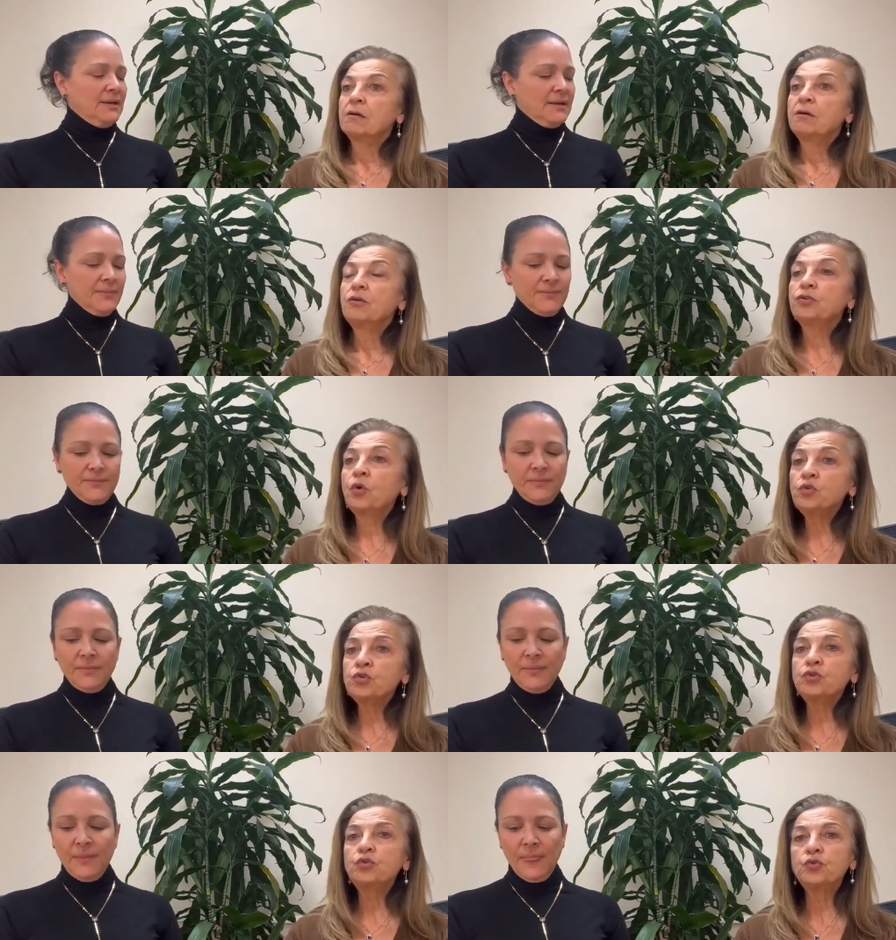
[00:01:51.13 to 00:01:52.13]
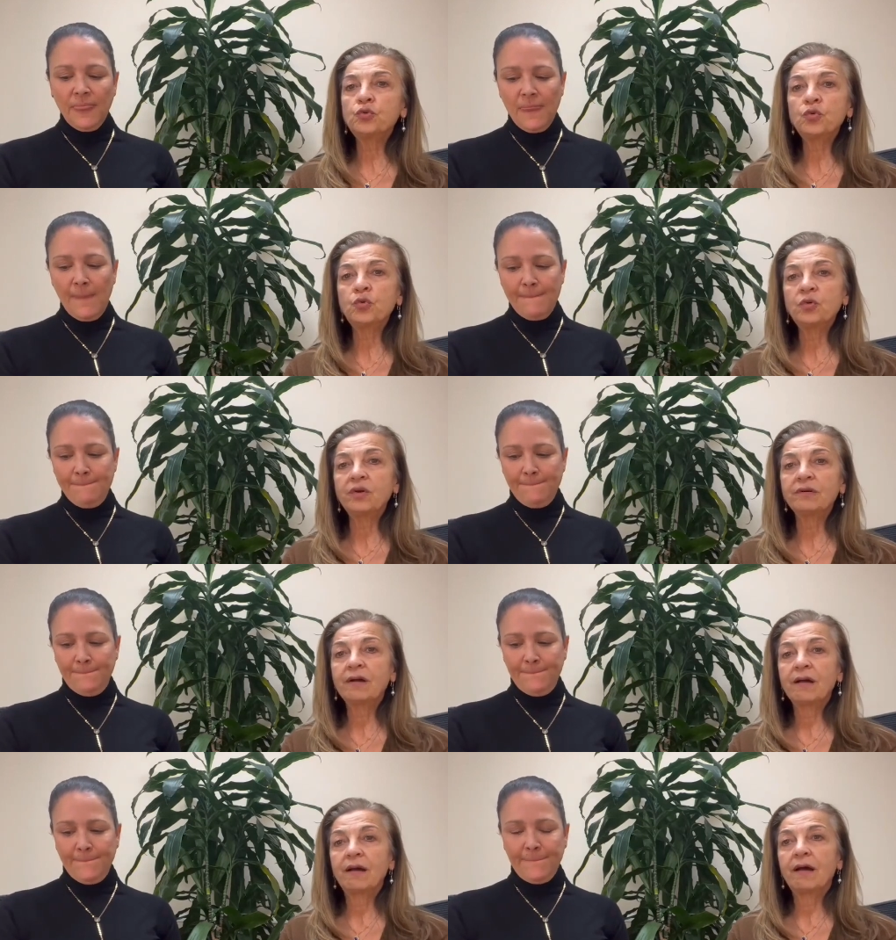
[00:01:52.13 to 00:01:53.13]
Speaker 1: Those who
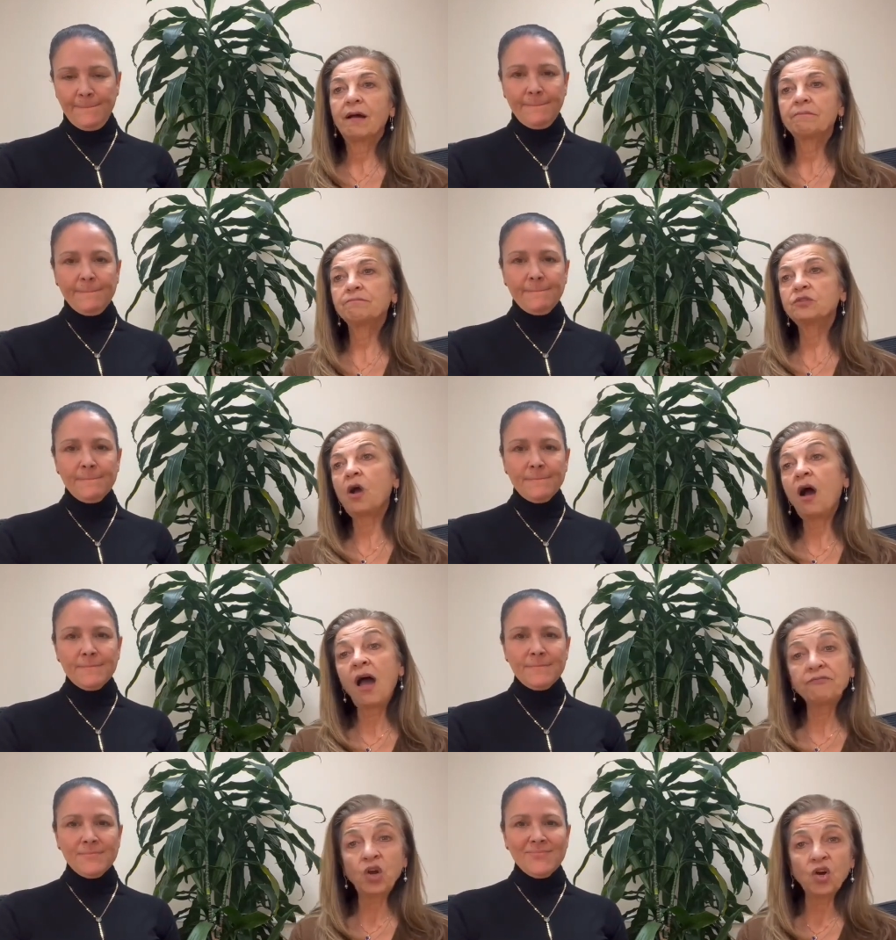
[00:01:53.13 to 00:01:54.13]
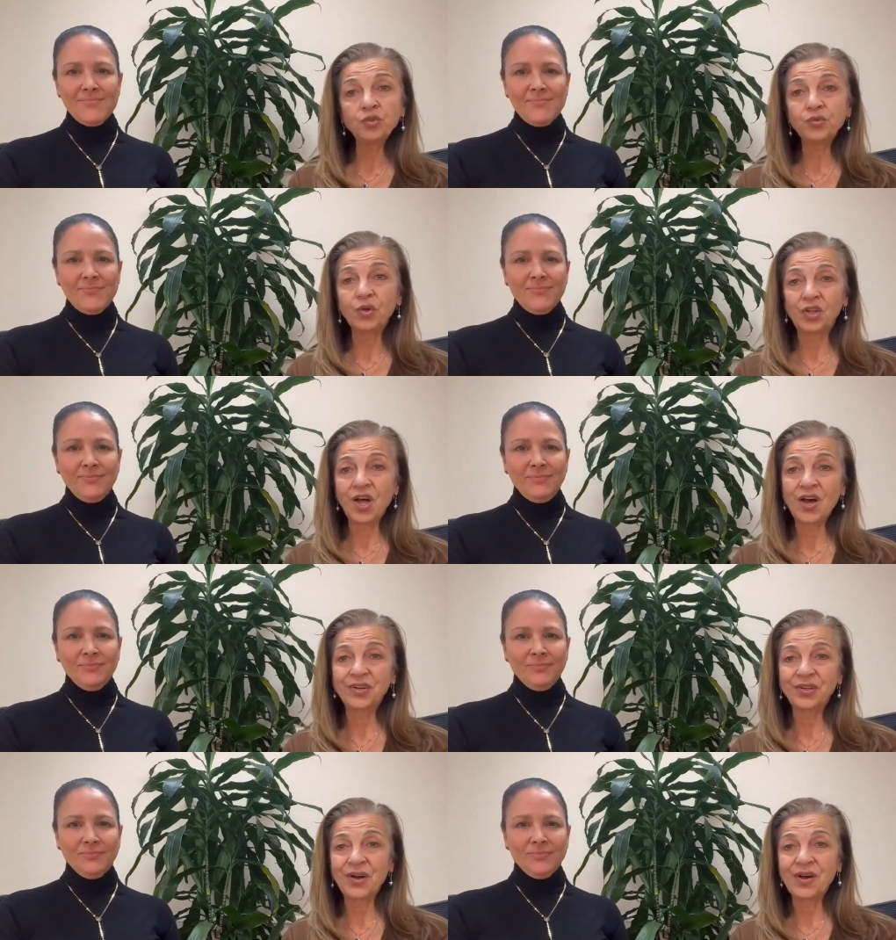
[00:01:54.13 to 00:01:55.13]
go, have gone through a
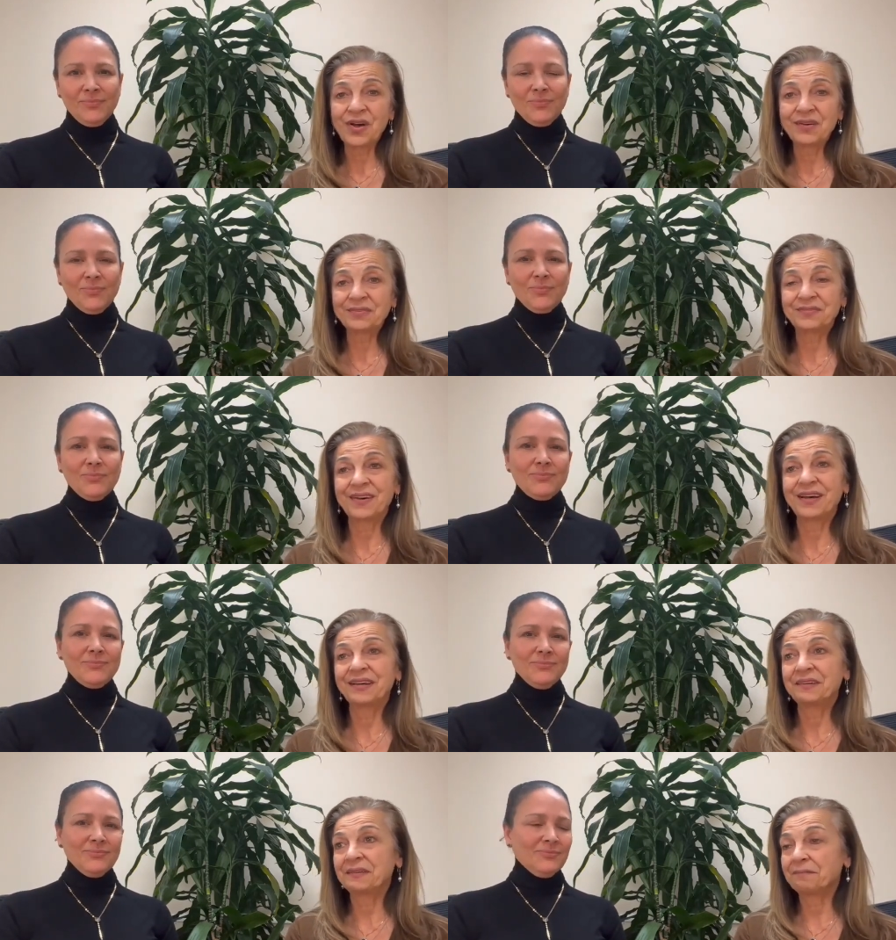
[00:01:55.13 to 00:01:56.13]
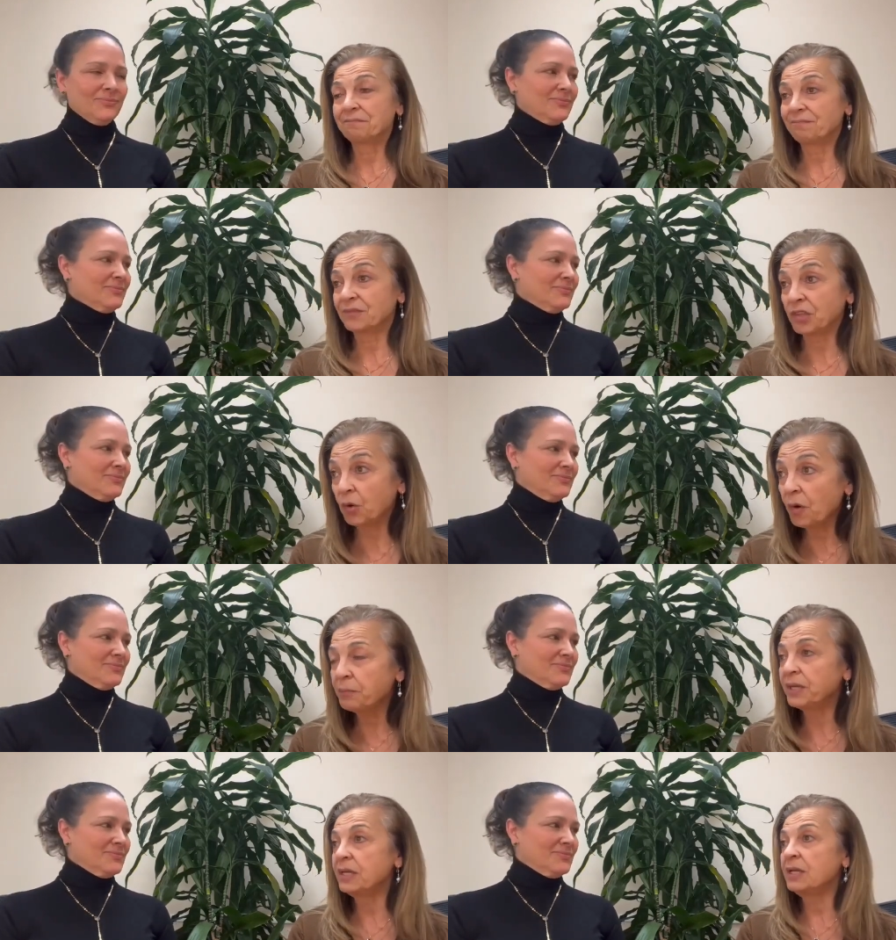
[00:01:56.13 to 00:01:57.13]
lot of uh,
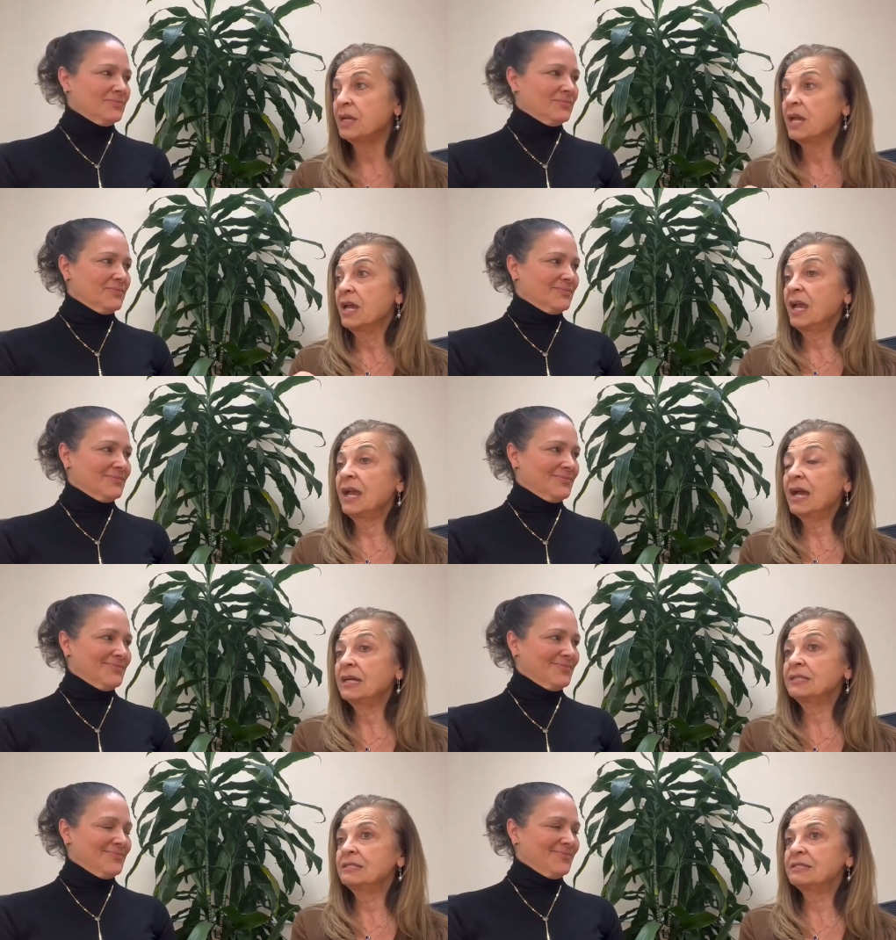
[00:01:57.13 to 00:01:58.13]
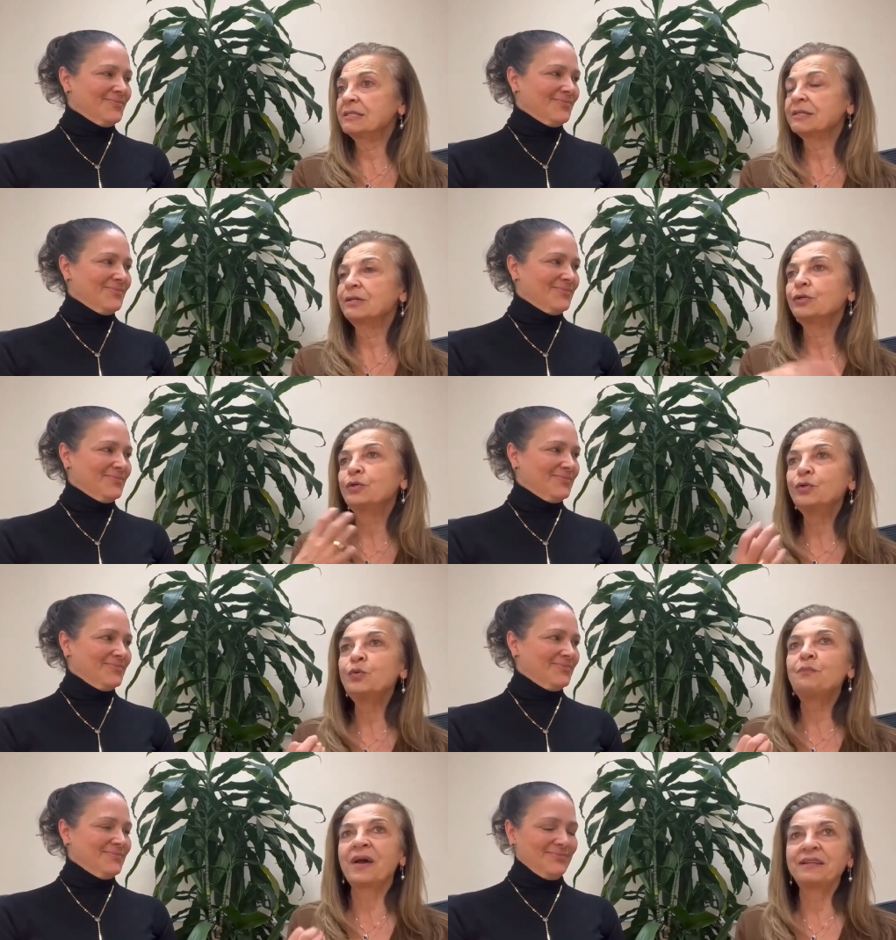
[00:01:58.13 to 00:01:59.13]
therapy and
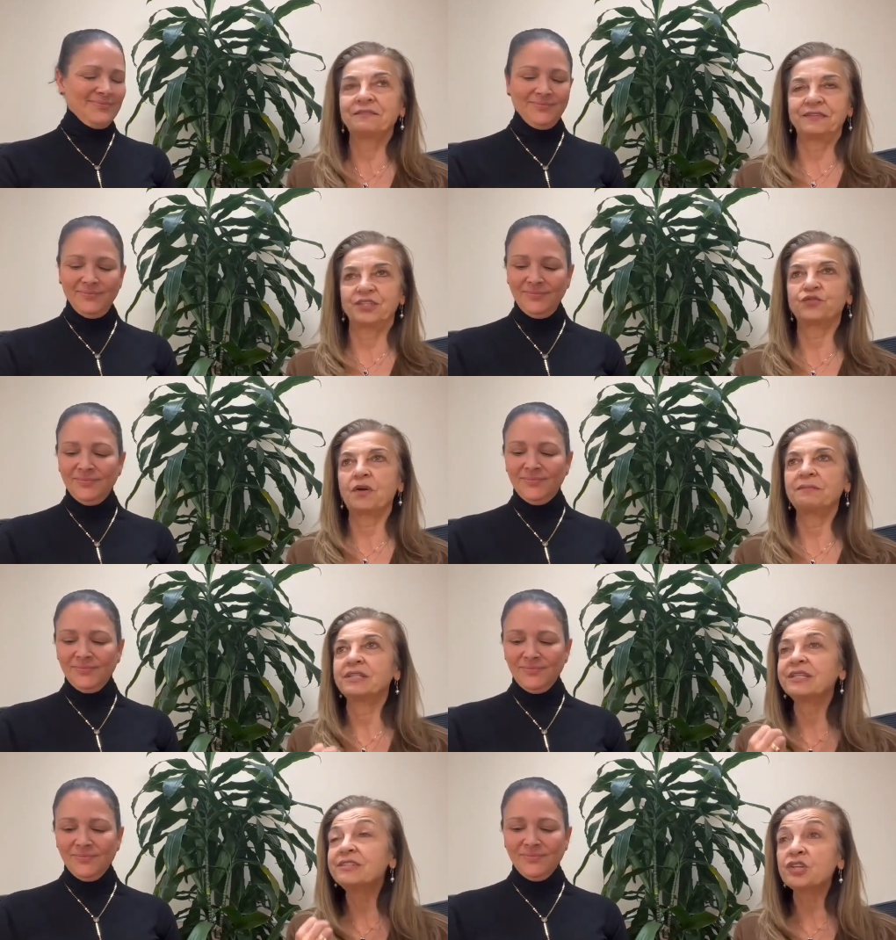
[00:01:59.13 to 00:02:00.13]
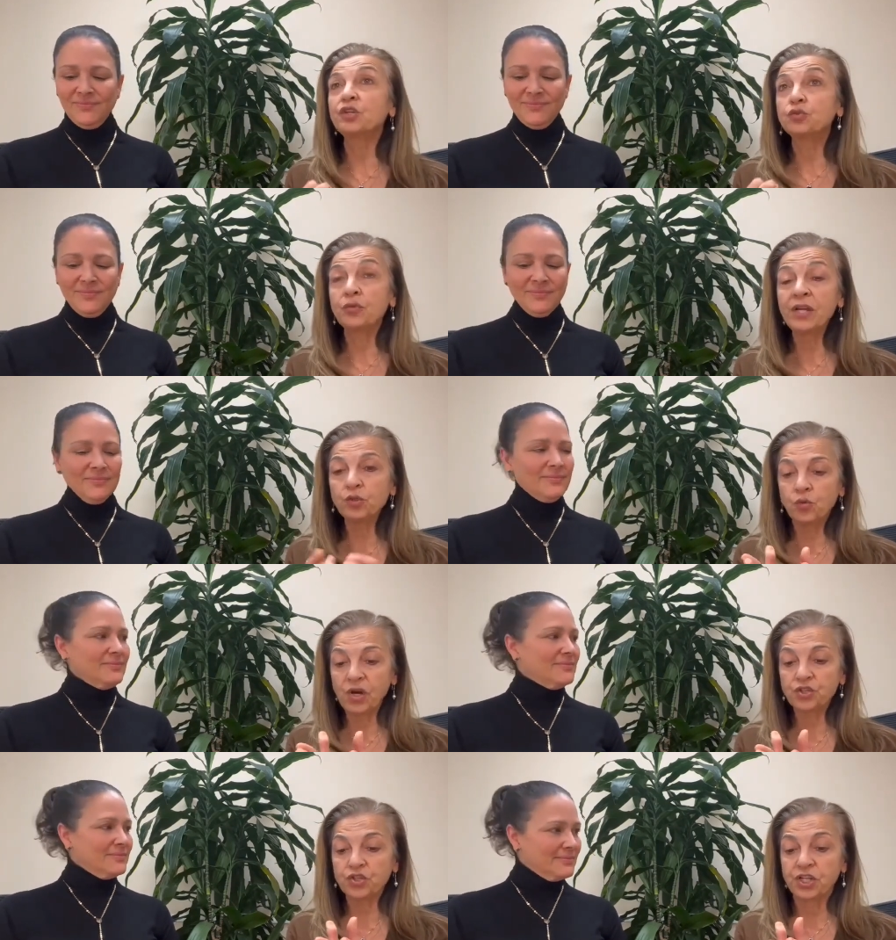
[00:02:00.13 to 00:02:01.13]
who benefits from it? It's a great
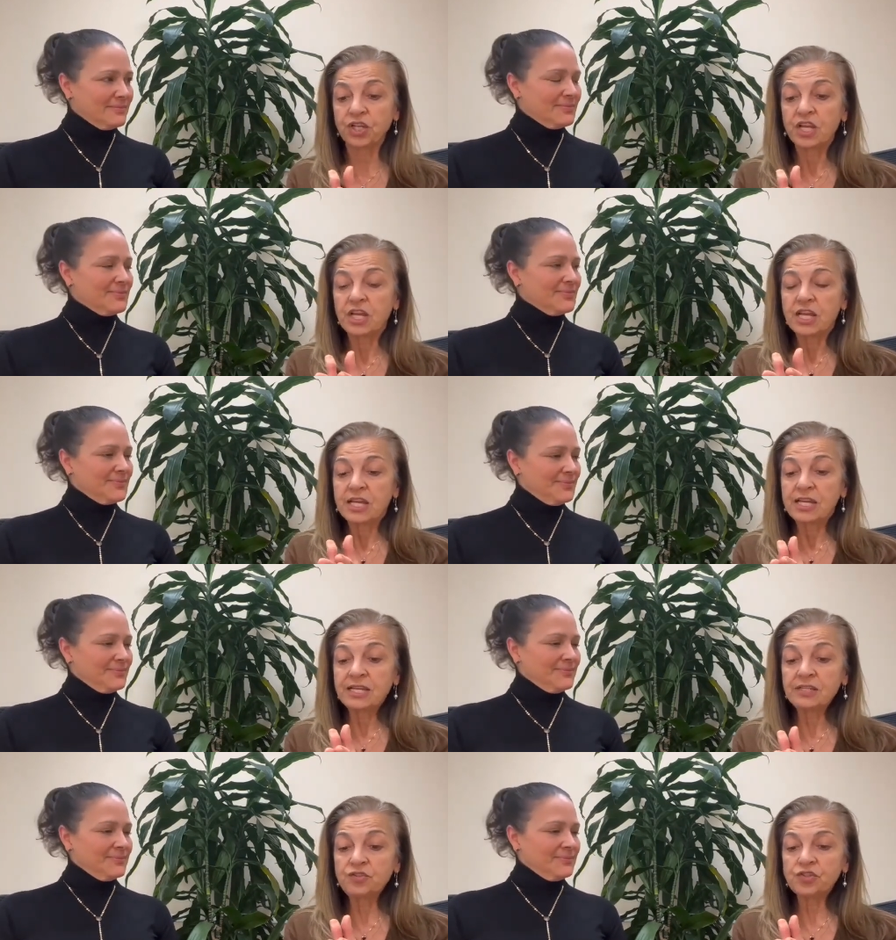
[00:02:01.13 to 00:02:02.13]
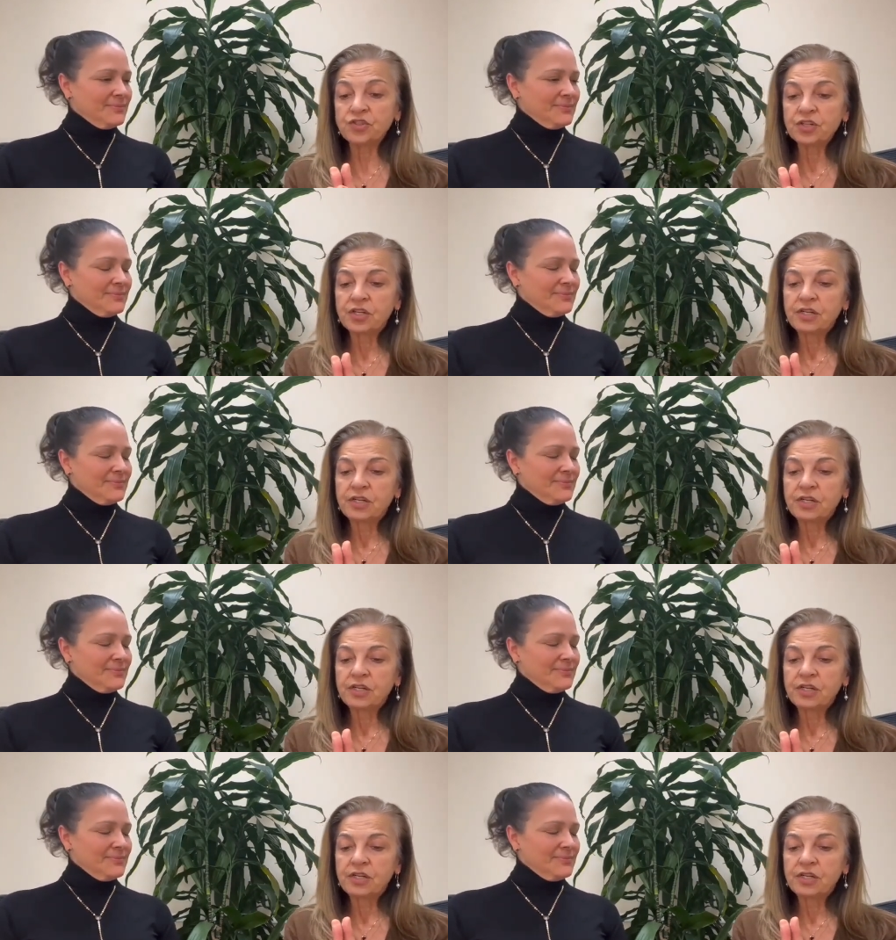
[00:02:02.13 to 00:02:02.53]
question. Is